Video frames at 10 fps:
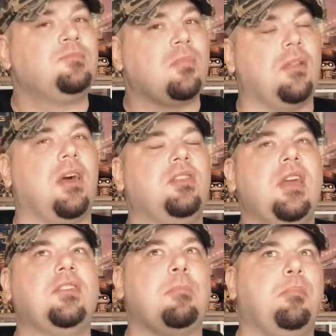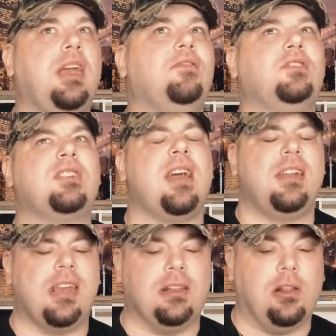and I think the beef is kind of
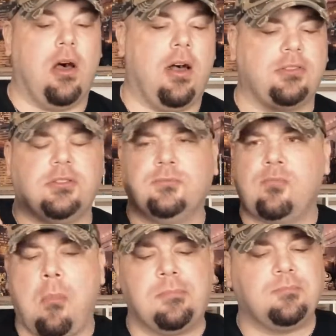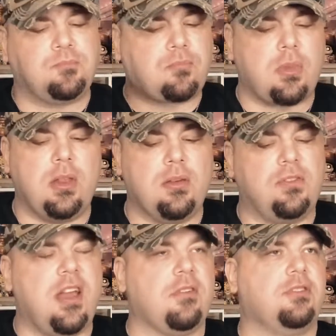getting lost in the
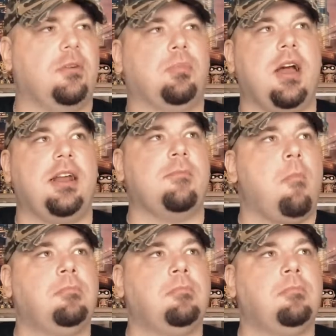flavors of the breading.